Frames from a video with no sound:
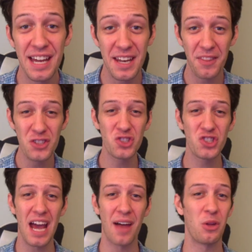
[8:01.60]
Now this
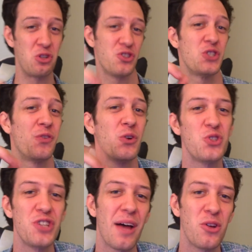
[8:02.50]

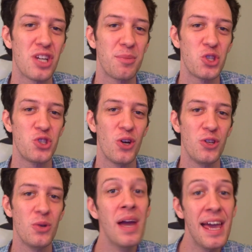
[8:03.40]
first challenge I'm going to show
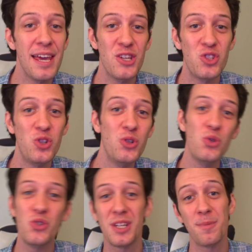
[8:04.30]
you is
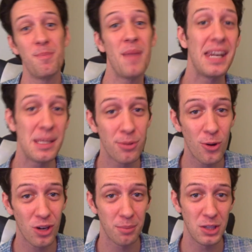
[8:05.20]
used in many
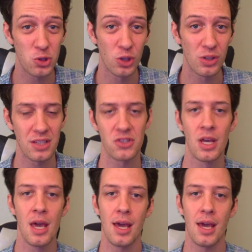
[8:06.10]
programming journeys.